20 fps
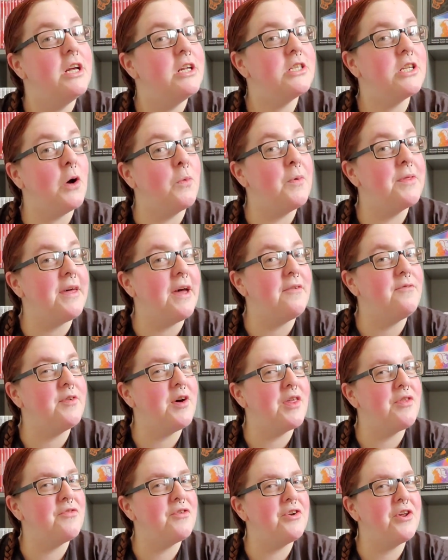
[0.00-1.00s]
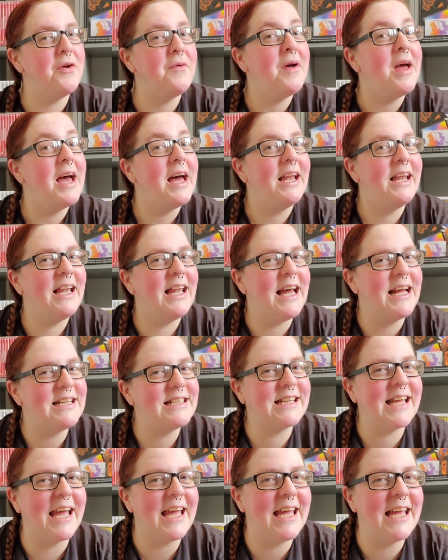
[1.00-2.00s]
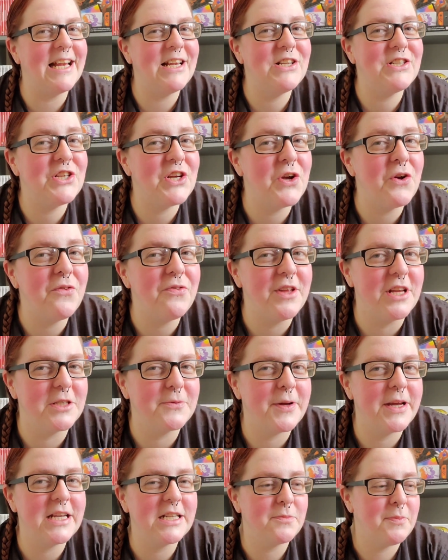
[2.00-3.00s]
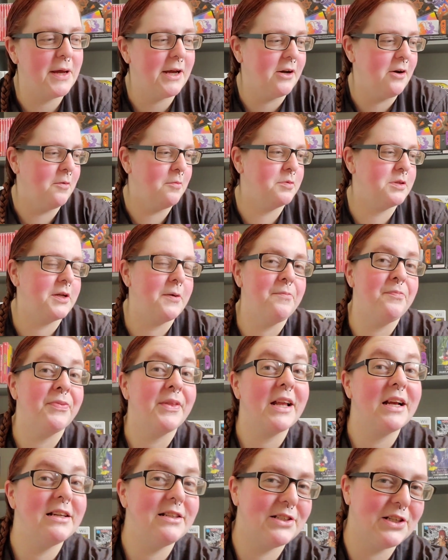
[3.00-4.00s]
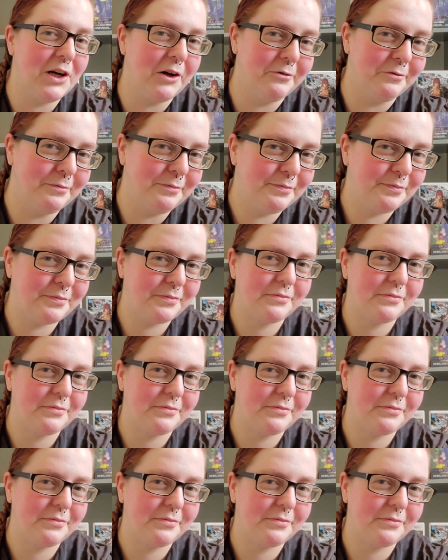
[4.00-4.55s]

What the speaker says: So without further ado, let's get into this week's pickups. So